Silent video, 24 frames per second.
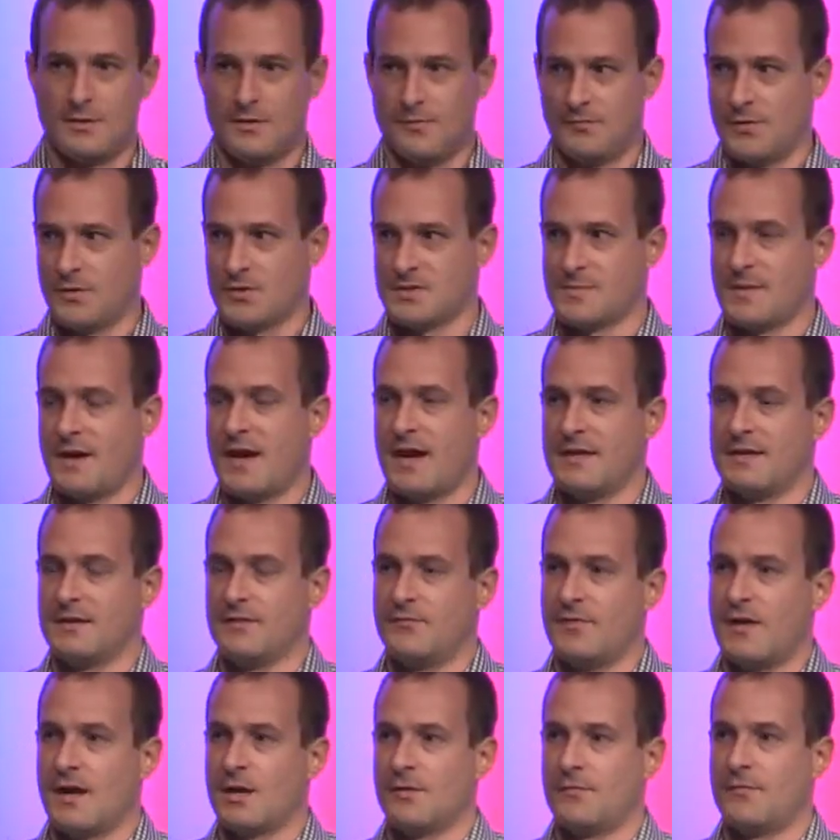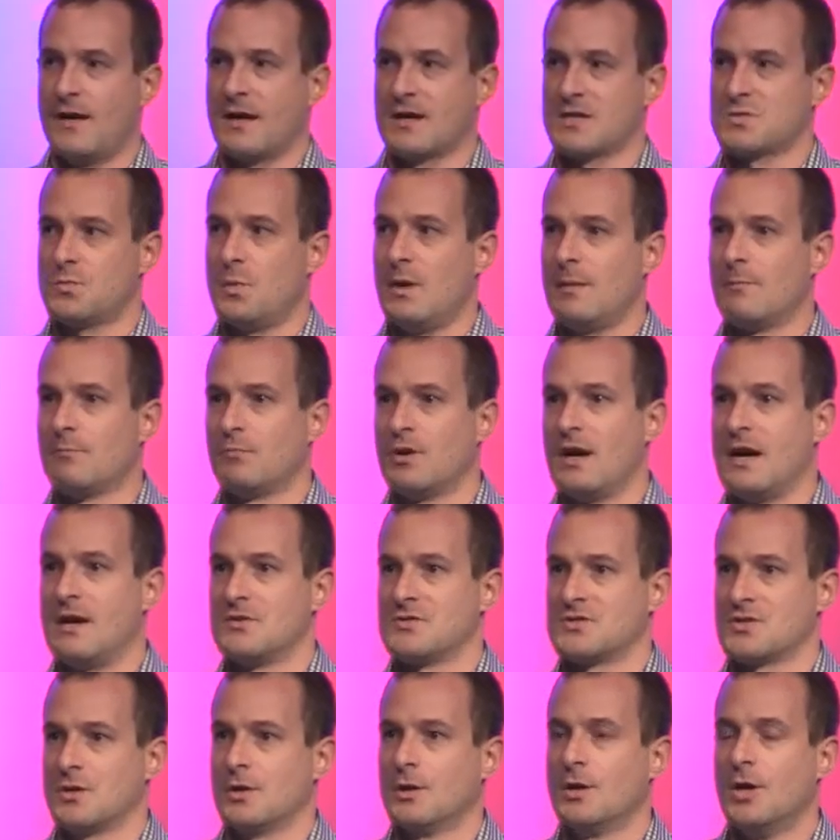the folks behind the Firefox web
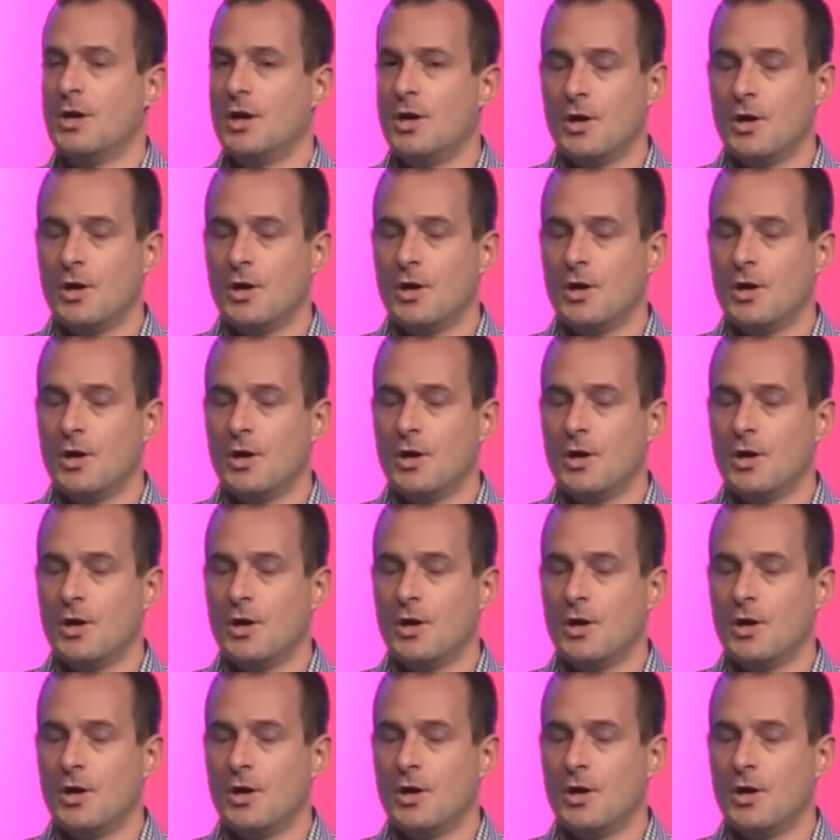browser,